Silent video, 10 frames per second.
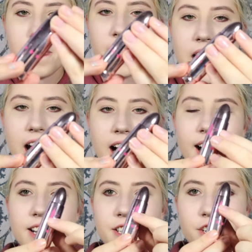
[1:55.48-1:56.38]
and it
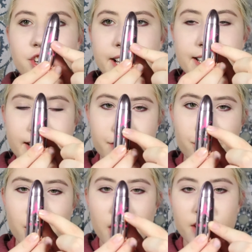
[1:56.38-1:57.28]
has the JC
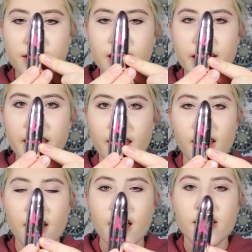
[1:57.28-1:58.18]
stars on it.
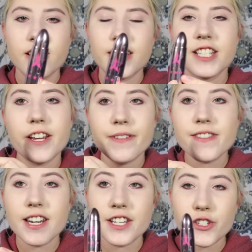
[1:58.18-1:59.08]
This is
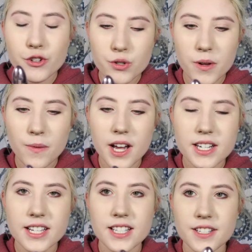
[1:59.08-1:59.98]
different than his usual
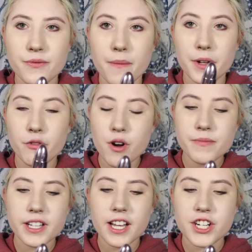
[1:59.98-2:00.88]
one because this is from the
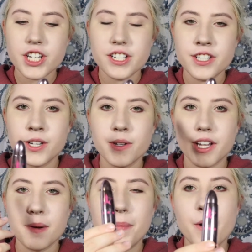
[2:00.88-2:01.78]
Chrome collection, so
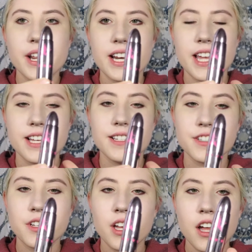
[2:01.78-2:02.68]
the component is